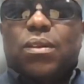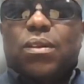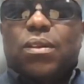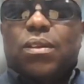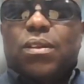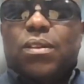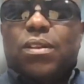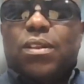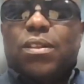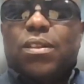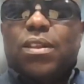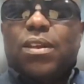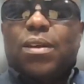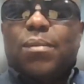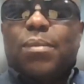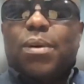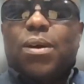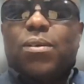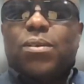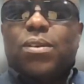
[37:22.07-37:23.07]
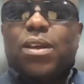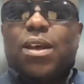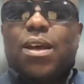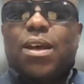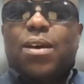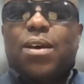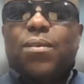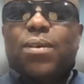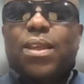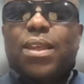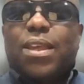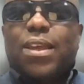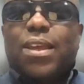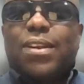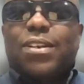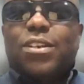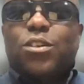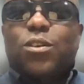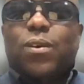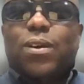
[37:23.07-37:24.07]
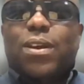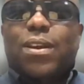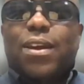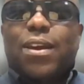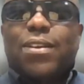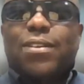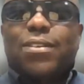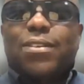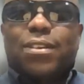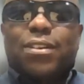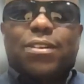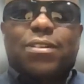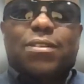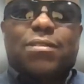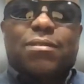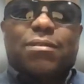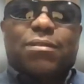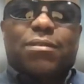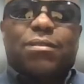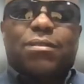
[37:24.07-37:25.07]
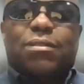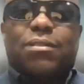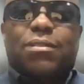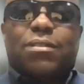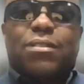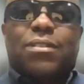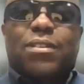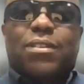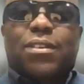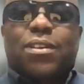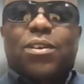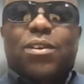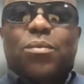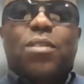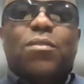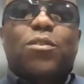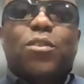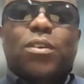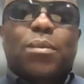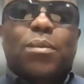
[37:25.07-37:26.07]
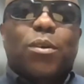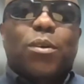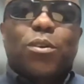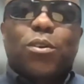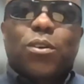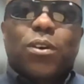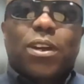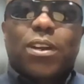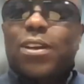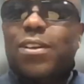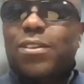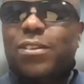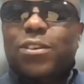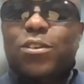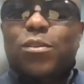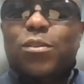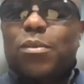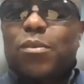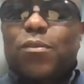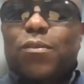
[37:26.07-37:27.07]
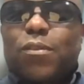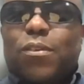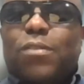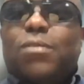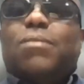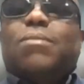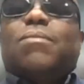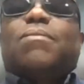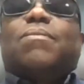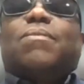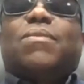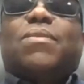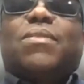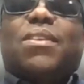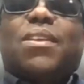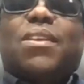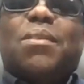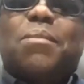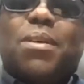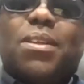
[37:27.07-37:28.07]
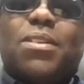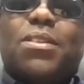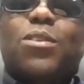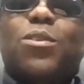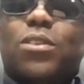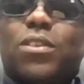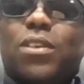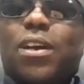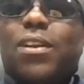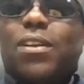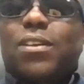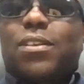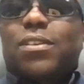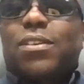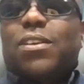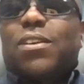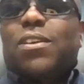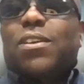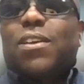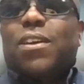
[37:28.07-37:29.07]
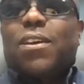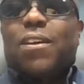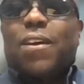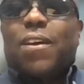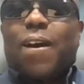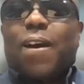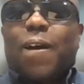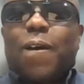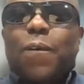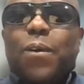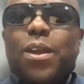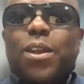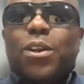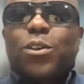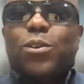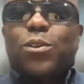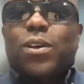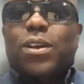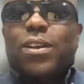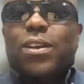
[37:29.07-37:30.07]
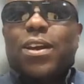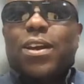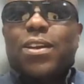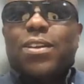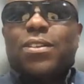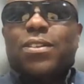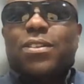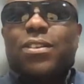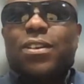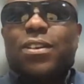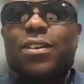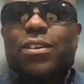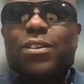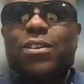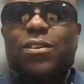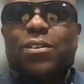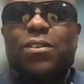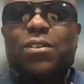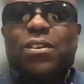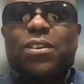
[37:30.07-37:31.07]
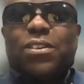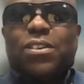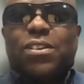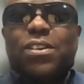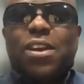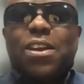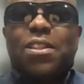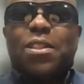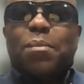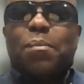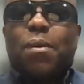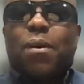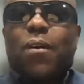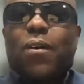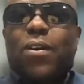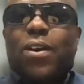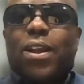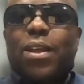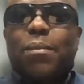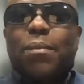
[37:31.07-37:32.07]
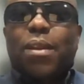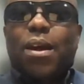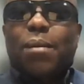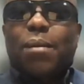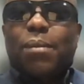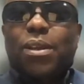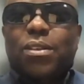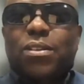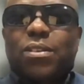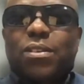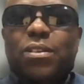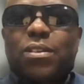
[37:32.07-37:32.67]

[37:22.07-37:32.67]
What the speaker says: Then think about how can tokenization. We have talked about tokenization before. This is your challenge. How can tokenization change the power dynamics?